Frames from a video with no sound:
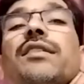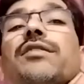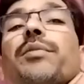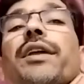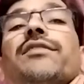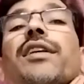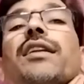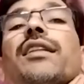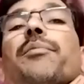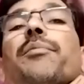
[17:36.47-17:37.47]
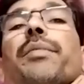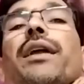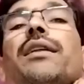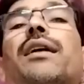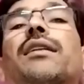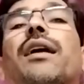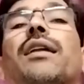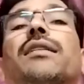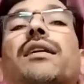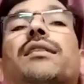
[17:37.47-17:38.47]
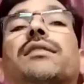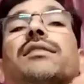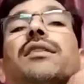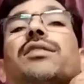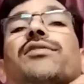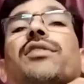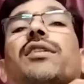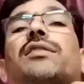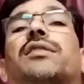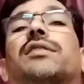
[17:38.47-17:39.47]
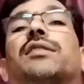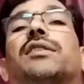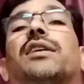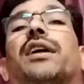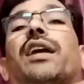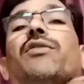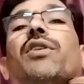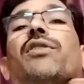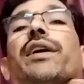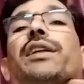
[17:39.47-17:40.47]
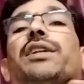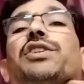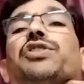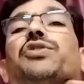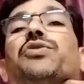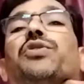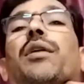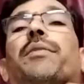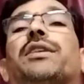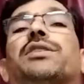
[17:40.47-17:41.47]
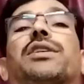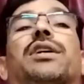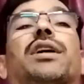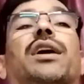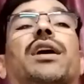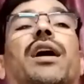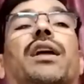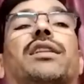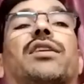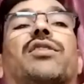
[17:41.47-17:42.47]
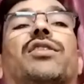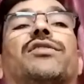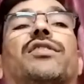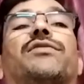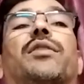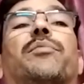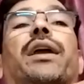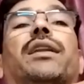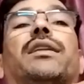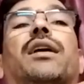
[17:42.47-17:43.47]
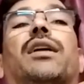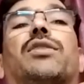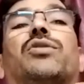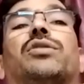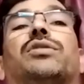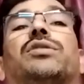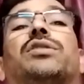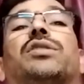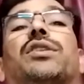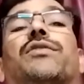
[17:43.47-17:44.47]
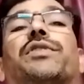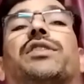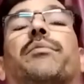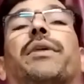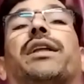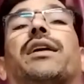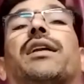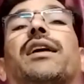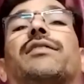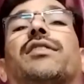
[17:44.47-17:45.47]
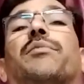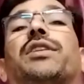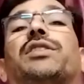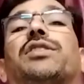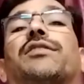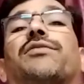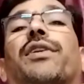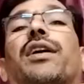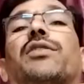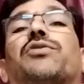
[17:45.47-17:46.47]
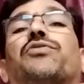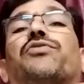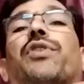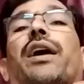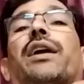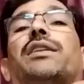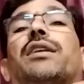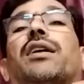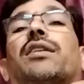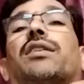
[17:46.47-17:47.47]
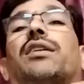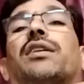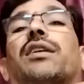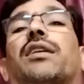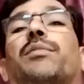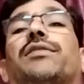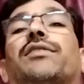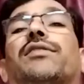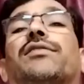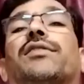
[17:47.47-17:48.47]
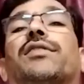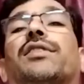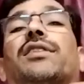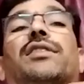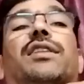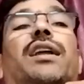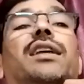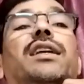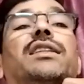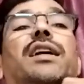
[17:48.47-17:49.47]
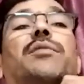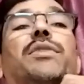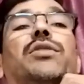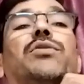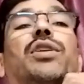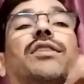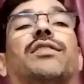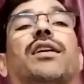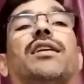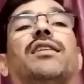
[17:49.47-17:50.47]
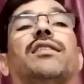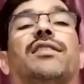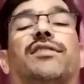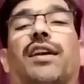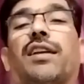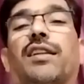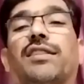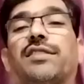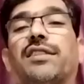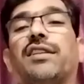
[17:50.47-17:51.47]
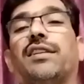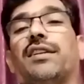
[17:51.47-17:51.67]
sprains, and the pain that can then that does not involve any tissue damage, and the cause of the pain unknown, with the medical examinations fail to find organic and basis, then it can be known as a psychological.